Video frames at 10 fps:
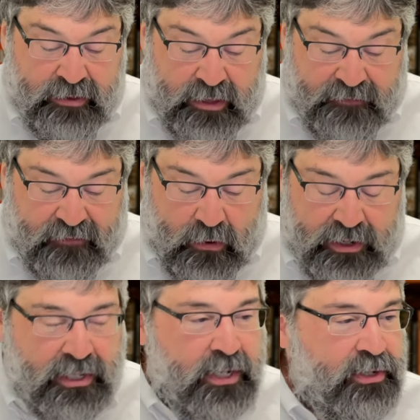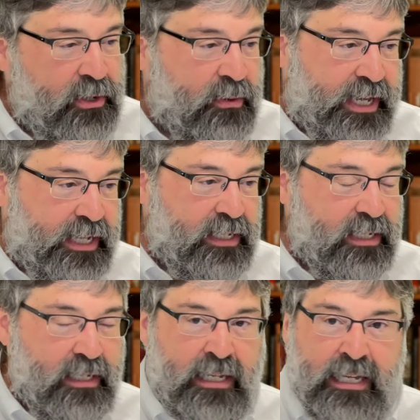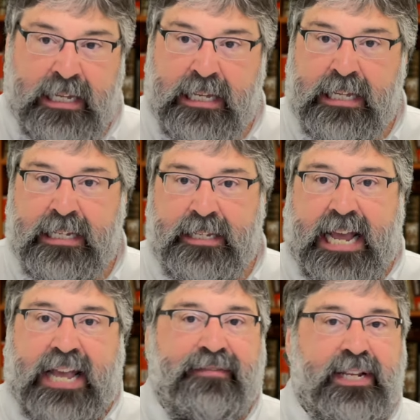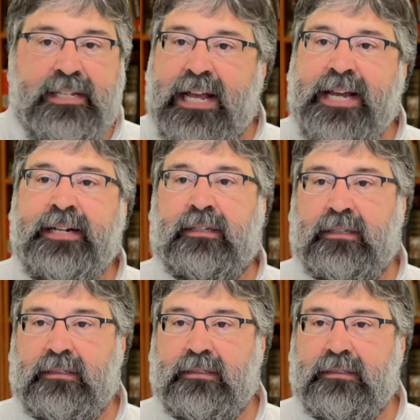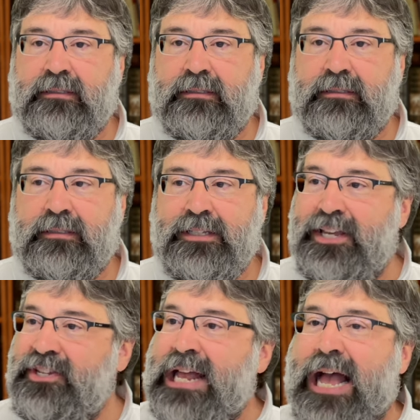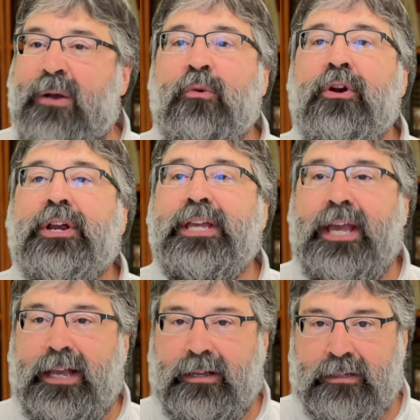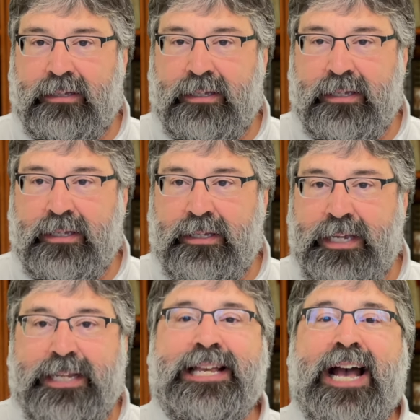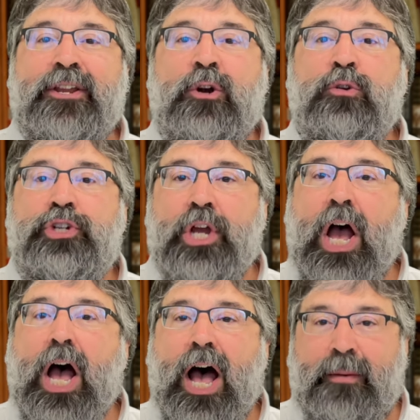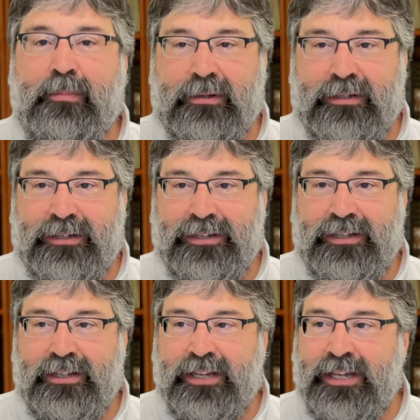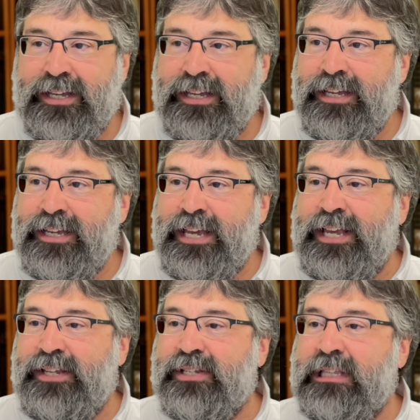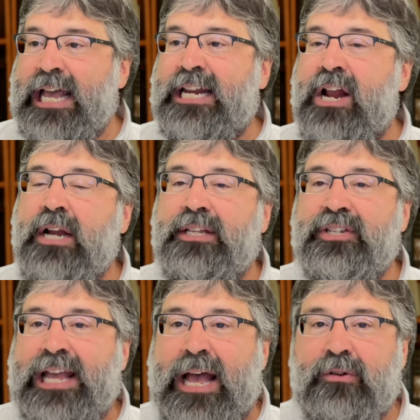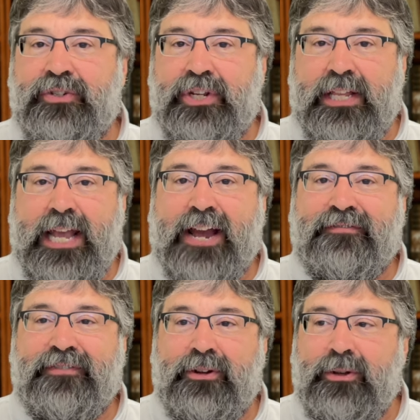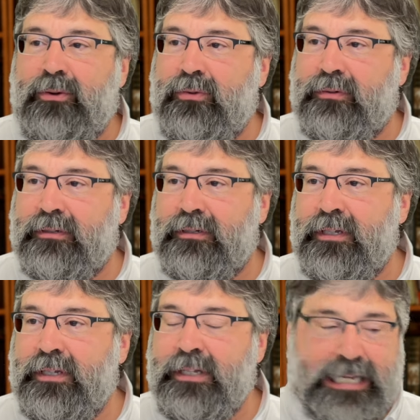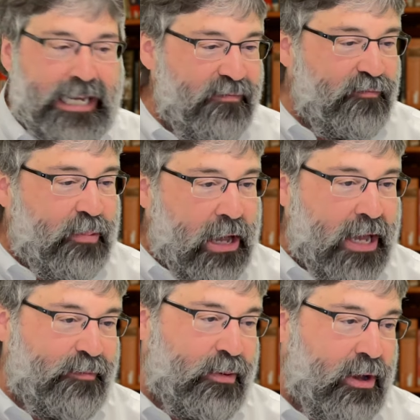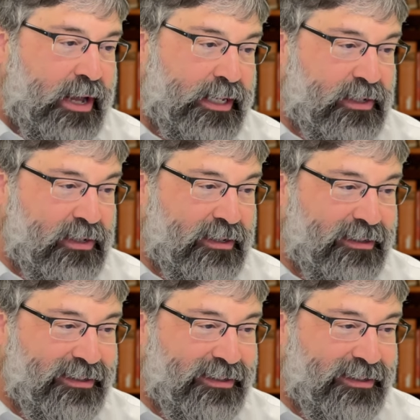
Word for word: The first issue is David is idle. He's not working. He's got no job. He's laying on his couch in the afternoon eating bonbons.